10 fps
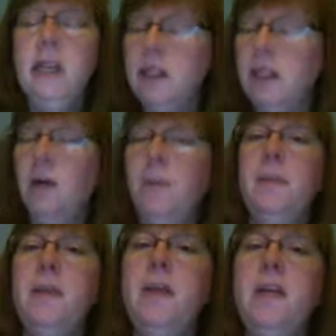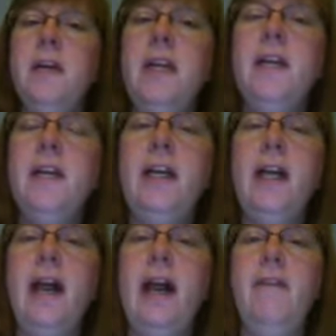So you're either going
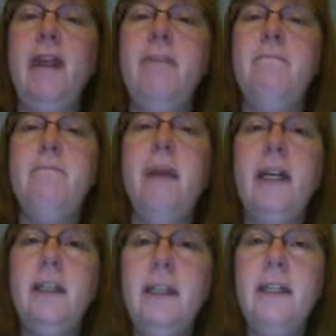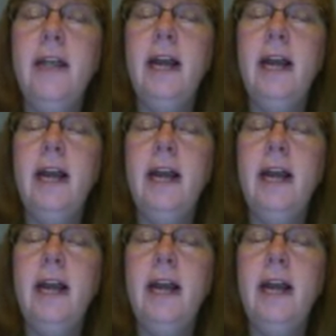to have a metal